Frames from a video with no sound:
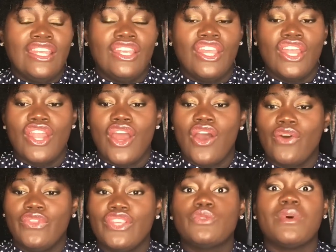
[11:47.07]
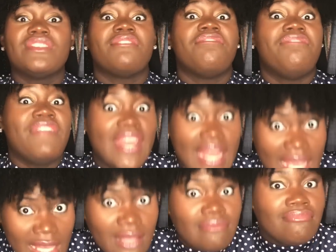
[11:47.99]
you know, this was a
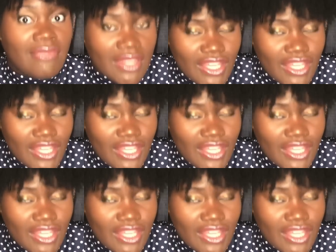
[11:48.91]
fitting,